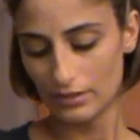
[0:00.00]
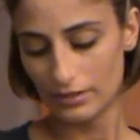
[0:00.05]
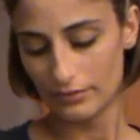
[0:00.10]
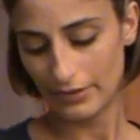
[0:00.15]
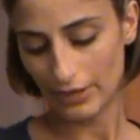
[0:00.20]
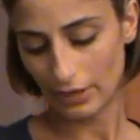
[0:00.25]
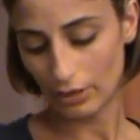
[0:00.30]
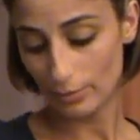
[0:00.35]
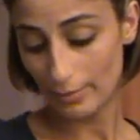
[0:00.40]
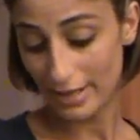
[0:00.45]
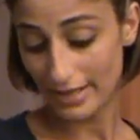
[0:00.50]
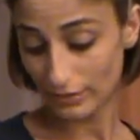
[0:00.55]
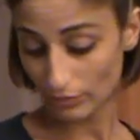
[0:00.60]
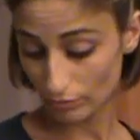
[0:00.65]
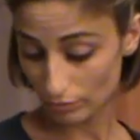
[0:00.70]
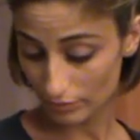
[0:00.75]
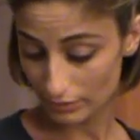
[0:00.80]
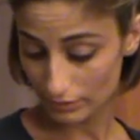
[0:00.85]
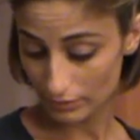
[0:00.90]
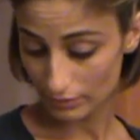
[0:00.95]
recommend
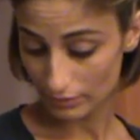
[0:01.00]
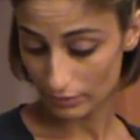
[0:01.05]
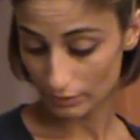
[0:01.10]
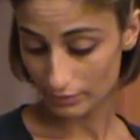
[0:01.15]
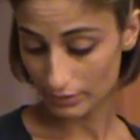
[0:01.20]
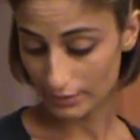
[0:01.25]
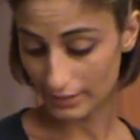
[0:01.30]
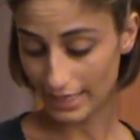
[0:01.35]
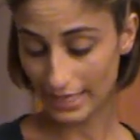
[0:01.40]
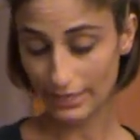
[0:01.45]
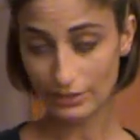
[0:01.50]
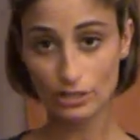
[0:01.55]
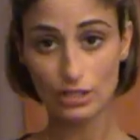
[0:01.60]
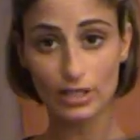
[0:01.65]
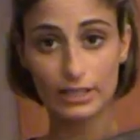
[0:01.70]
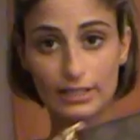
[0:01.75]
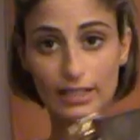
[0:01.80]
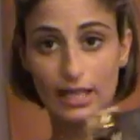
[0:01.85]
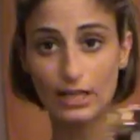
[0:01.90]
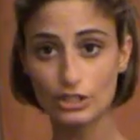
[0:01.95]
to get
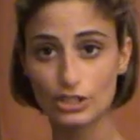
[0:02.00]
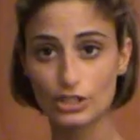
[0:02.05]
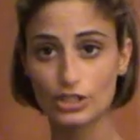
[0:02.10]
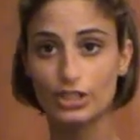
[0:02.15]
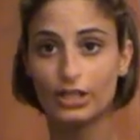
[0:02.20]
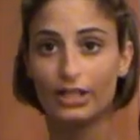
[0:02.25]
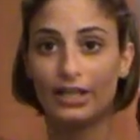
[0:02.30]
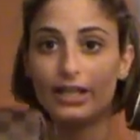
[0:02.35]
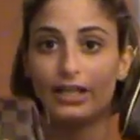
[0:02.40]
you a clutch.